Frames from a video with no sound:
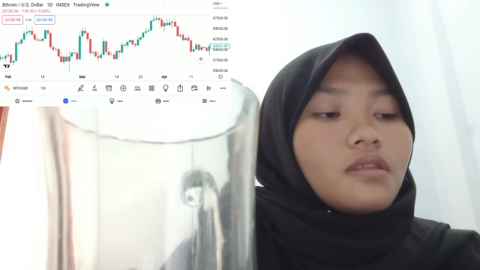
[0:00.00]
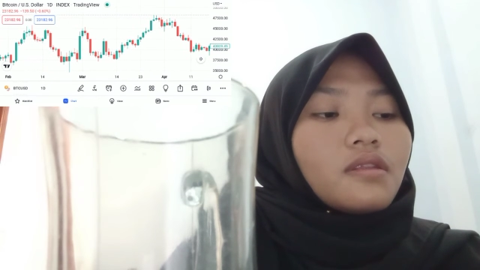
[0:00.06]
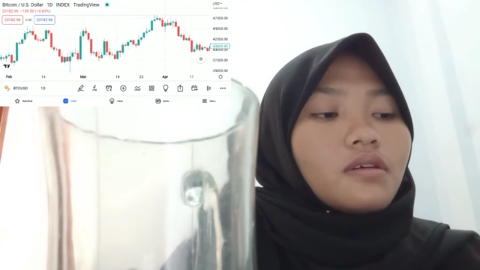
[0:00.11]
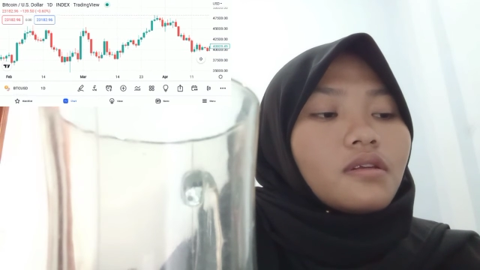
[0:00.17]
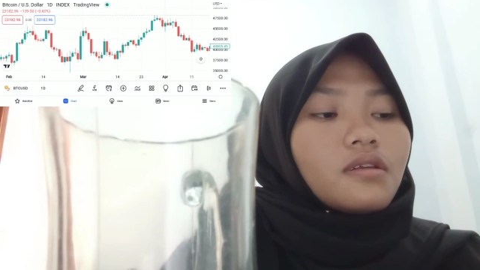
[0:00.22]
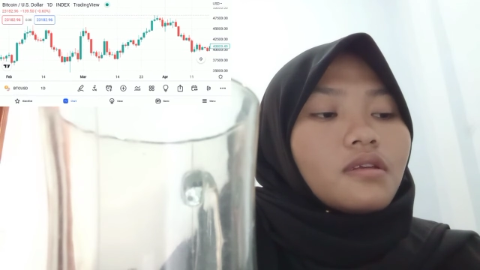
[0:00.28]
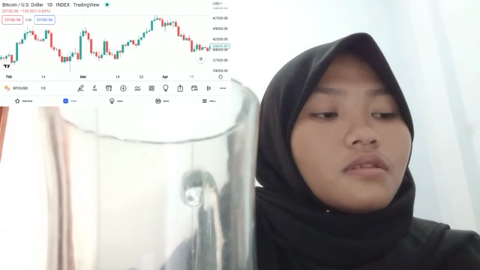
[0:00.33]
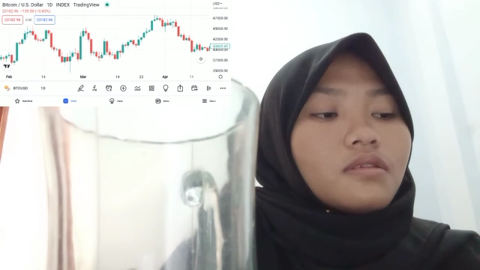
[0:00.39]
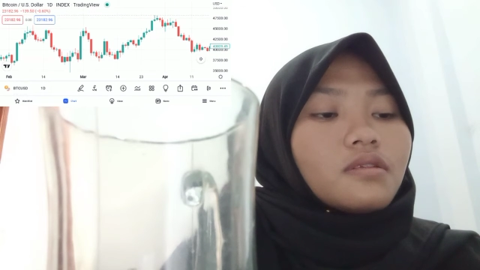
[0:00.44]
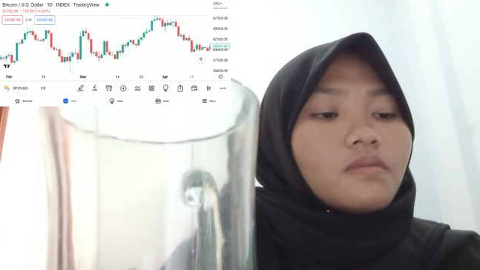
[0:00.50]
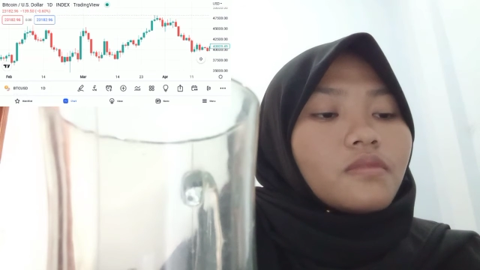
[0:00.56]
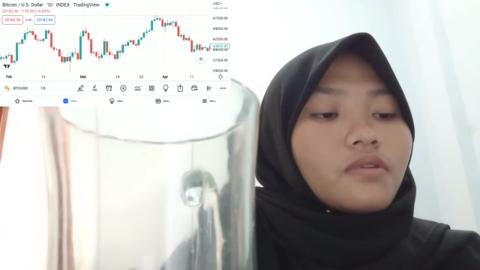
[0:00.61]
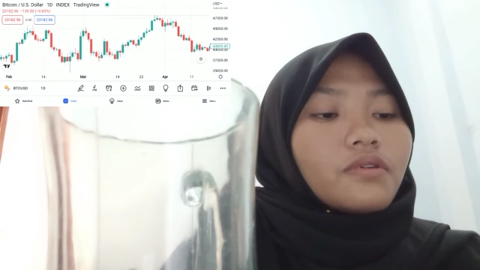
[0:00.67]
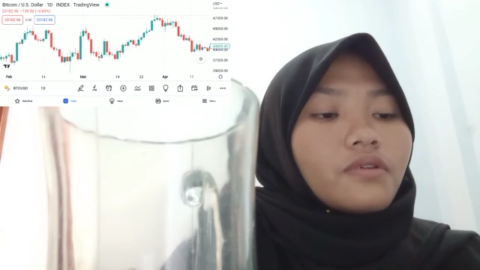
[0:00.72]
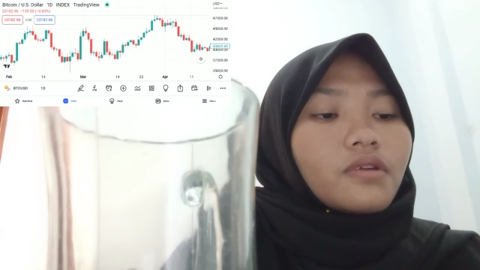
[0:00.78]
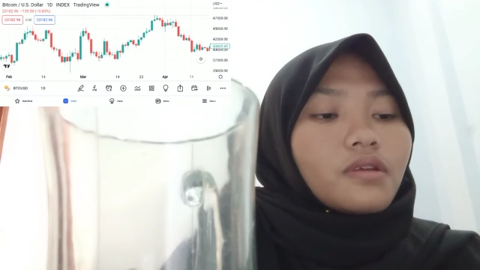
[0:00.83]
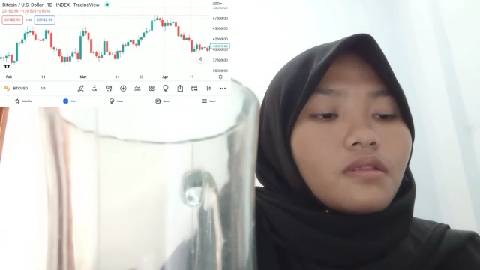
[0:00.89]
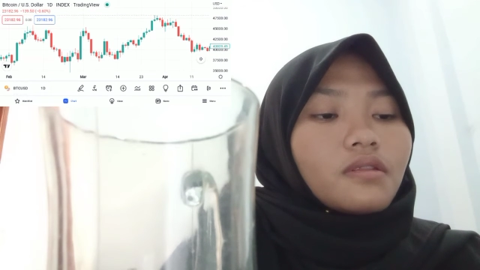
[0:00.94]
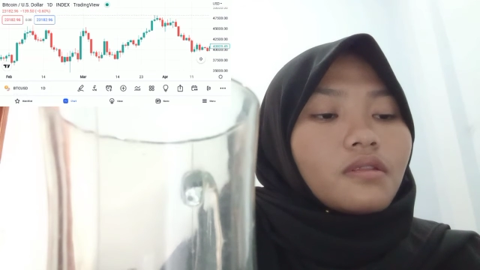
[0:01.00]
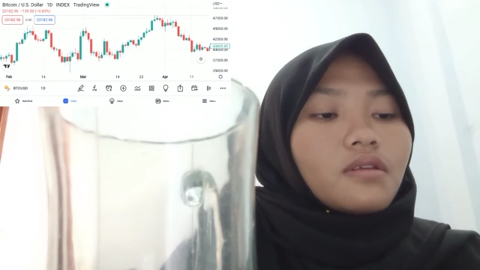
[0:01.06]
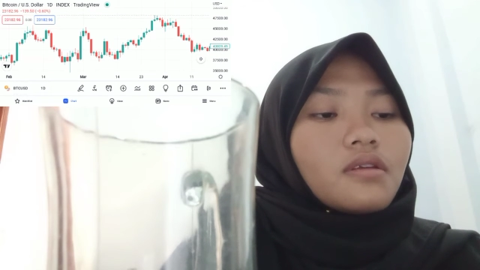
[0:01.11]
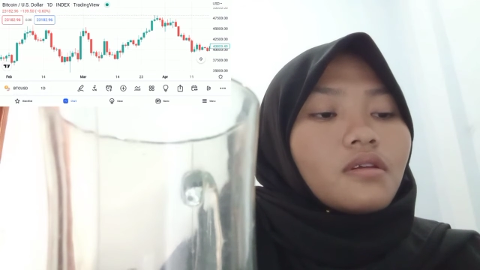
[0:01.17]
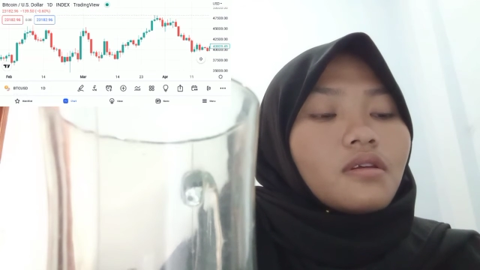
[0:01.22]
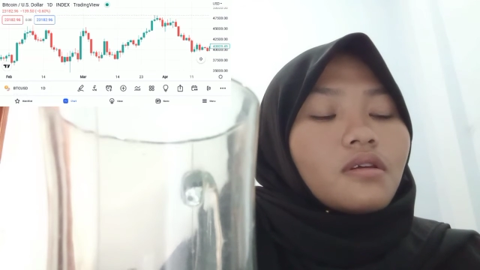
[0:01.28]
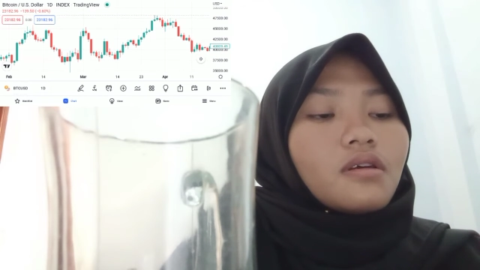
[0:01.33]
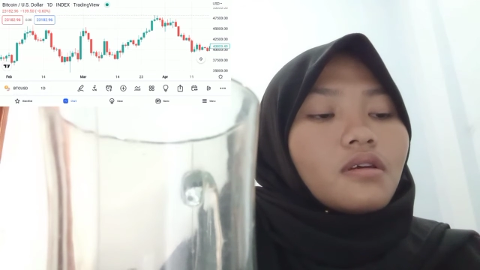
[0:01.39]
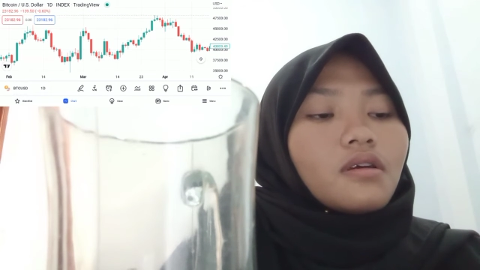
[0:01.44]
The announcement read,
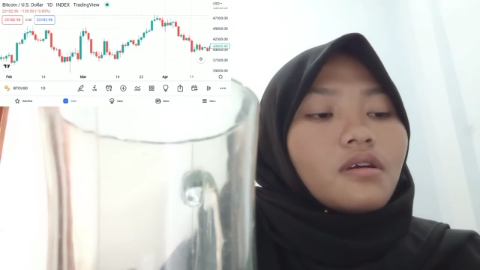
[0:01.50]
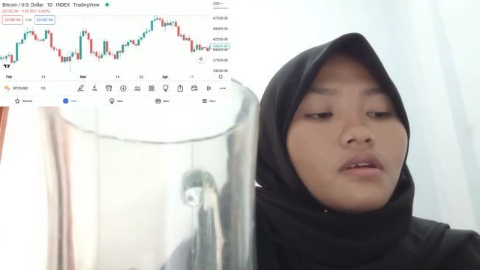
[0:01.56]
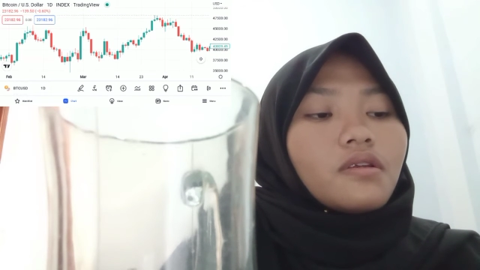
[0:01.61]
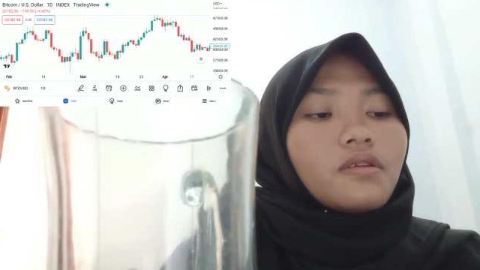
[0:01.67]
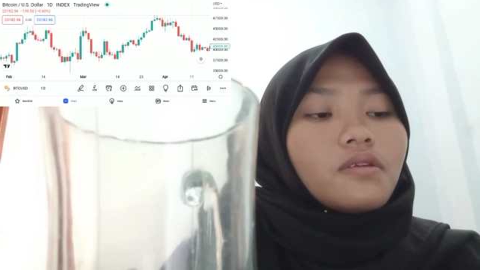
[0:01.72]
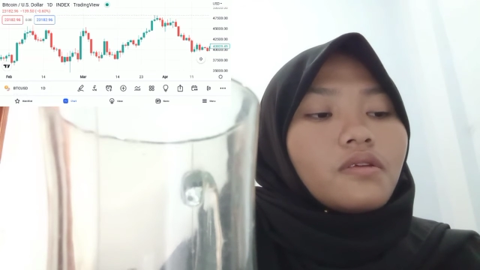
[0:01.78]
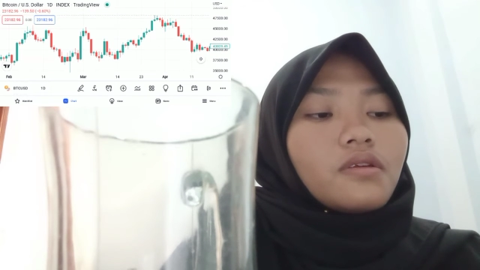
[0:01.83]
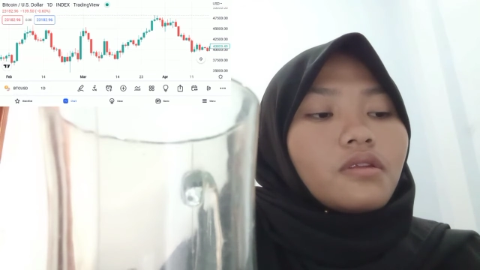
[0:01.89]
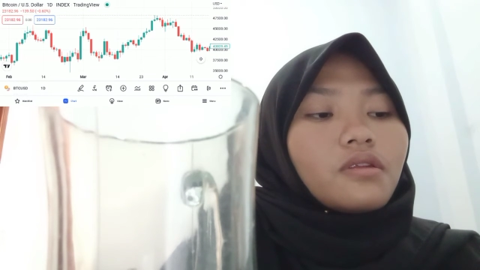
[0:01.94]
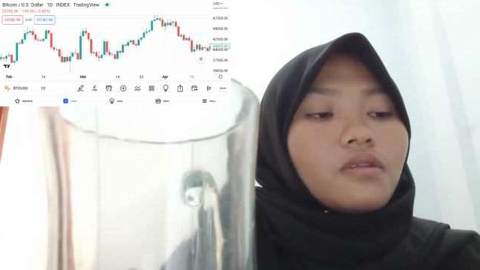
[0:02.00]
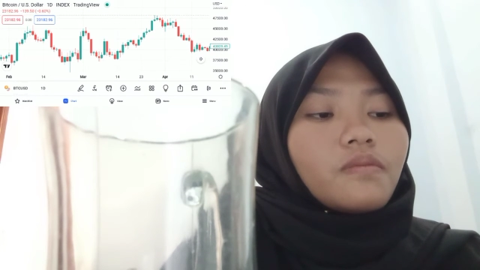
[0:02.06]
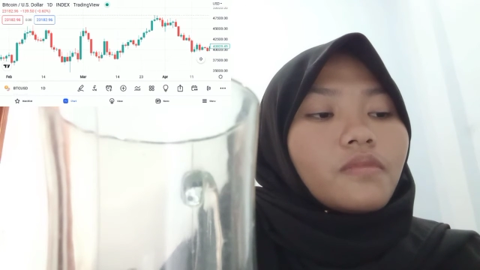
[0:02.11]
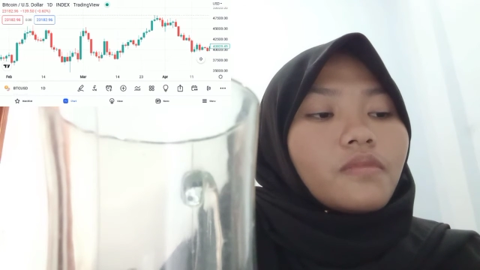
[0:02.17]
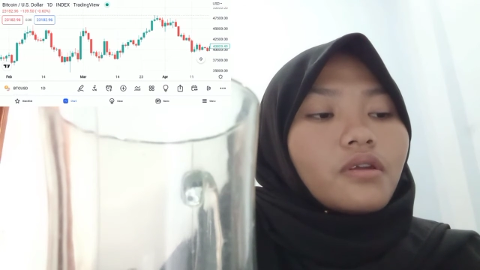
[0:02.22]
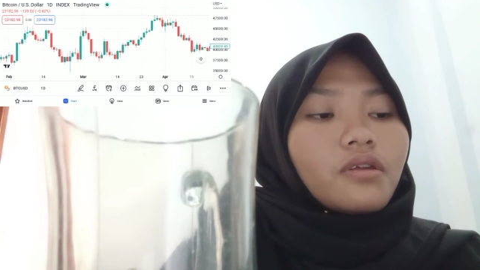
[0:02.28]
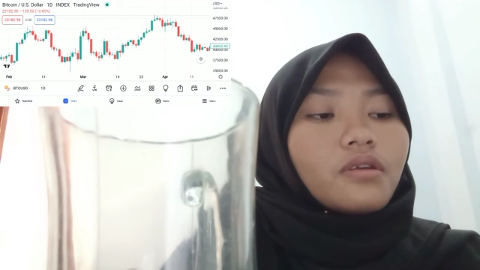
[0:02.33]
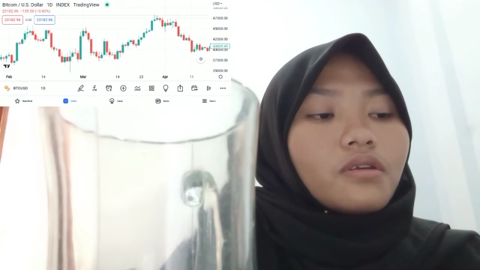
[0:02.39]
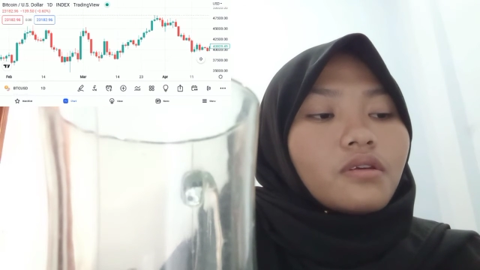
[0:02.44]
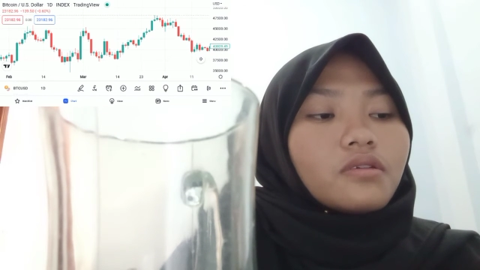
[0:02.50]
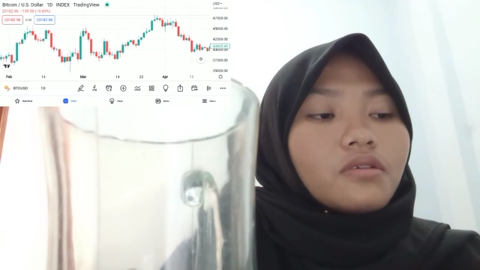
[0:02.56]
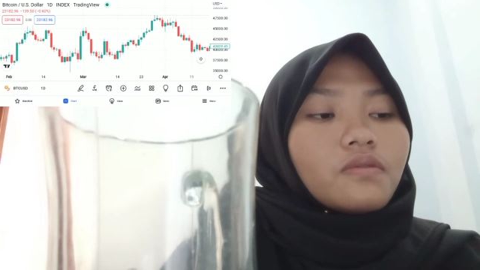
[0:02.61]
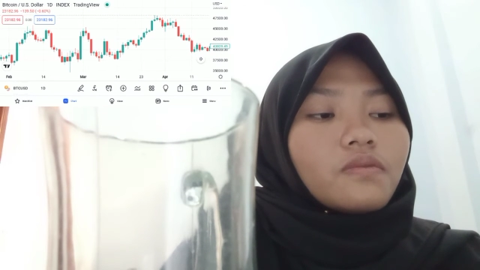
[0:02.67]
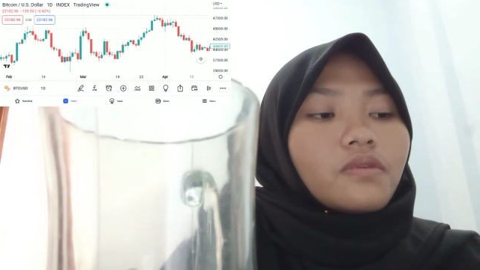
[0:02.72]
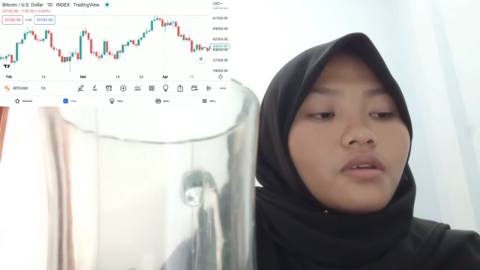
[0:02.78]
Are you reading miners?